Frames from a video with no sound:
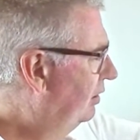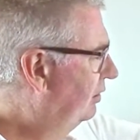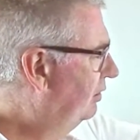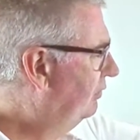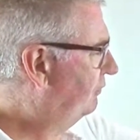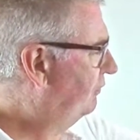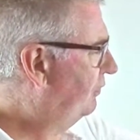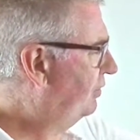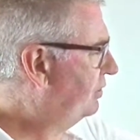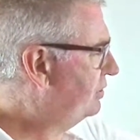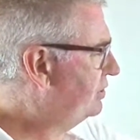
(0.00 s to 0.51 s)
the
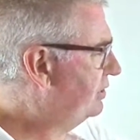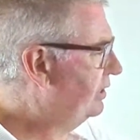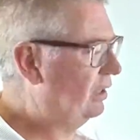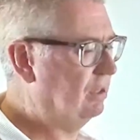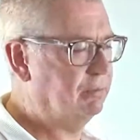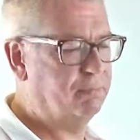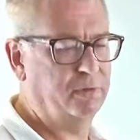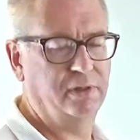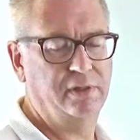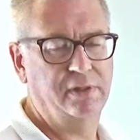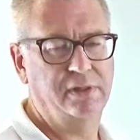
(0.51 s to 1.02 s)
first
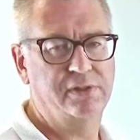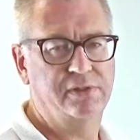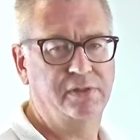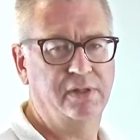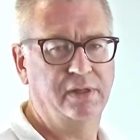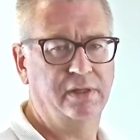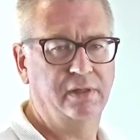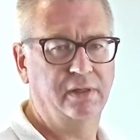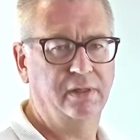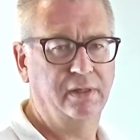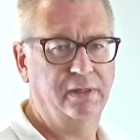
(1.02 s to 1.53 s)
element is
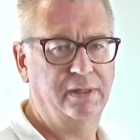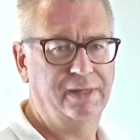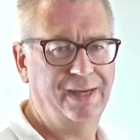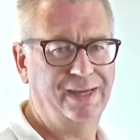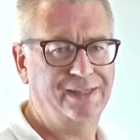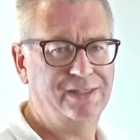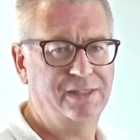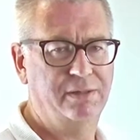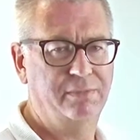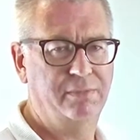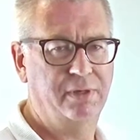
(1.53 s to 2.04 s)
the
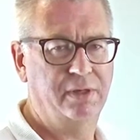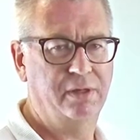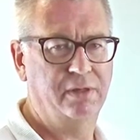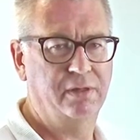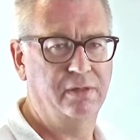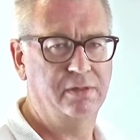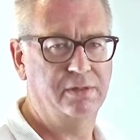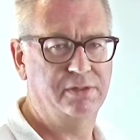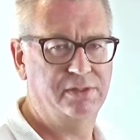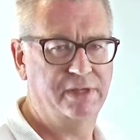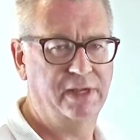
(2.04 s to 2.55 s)
customer
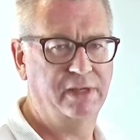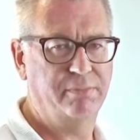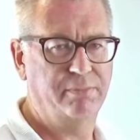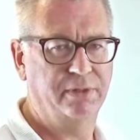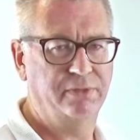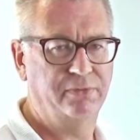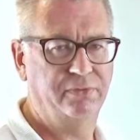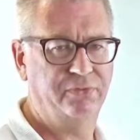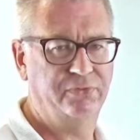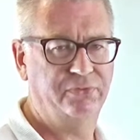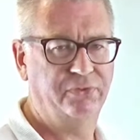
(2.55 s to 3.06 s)

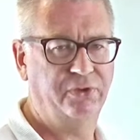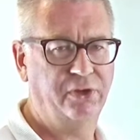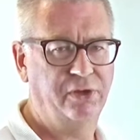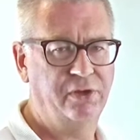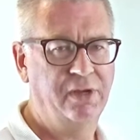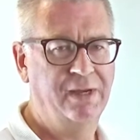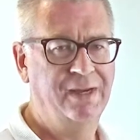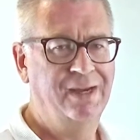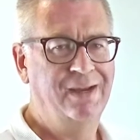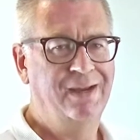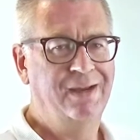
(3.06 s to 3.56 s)
segment. So
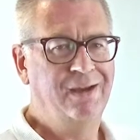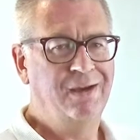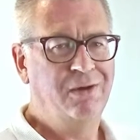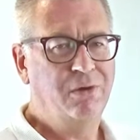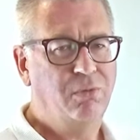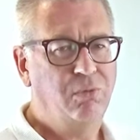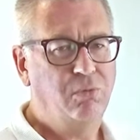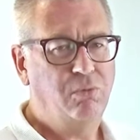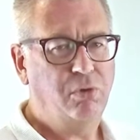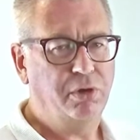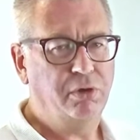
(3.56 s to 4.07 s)

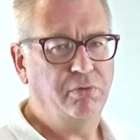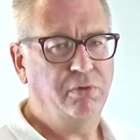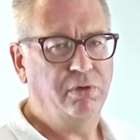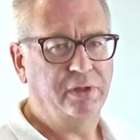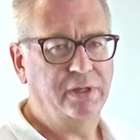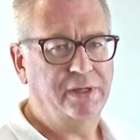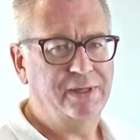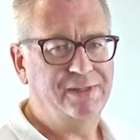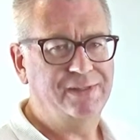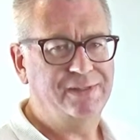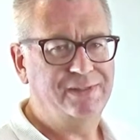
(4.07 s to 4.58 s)
what you want to
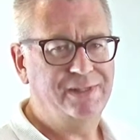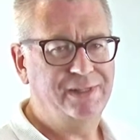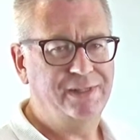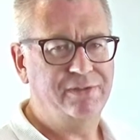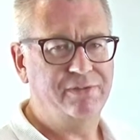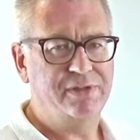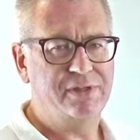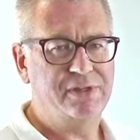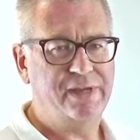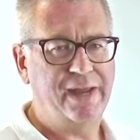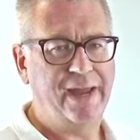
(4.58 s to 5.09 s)

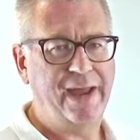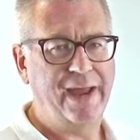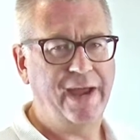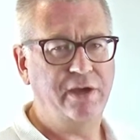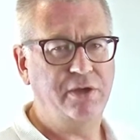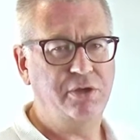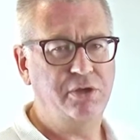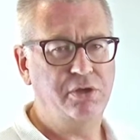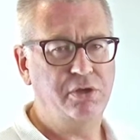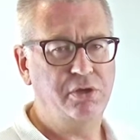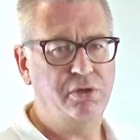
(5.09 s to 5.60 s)
consider is how
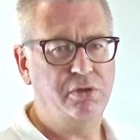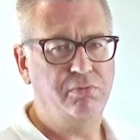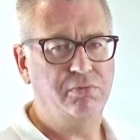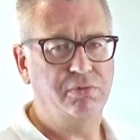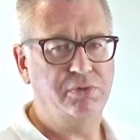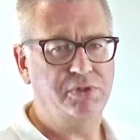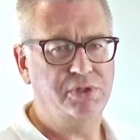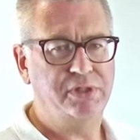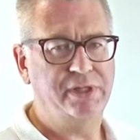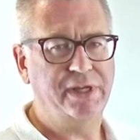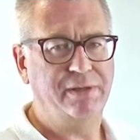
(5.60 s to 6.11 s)
you
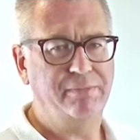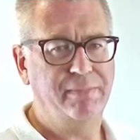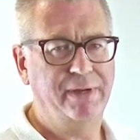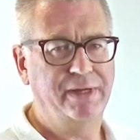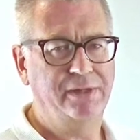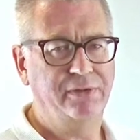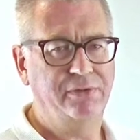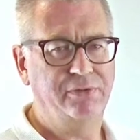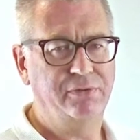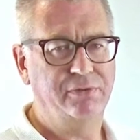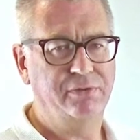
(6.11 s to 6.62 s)
would
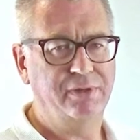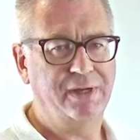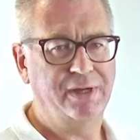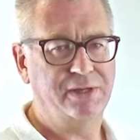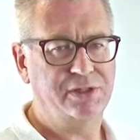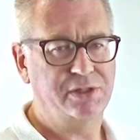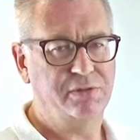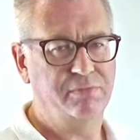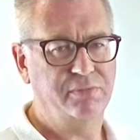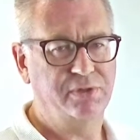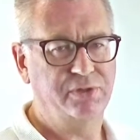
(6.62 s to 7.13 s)
segment your
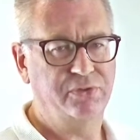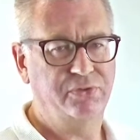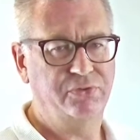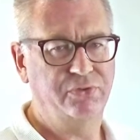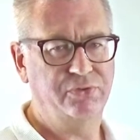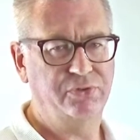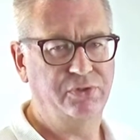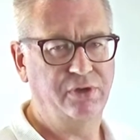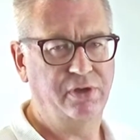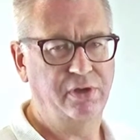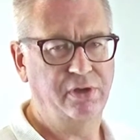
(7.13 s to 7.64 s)
customers.
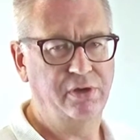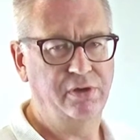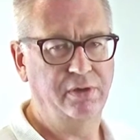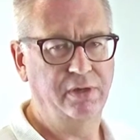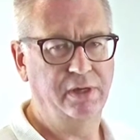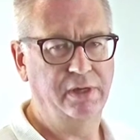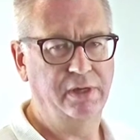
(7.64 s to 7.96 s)
So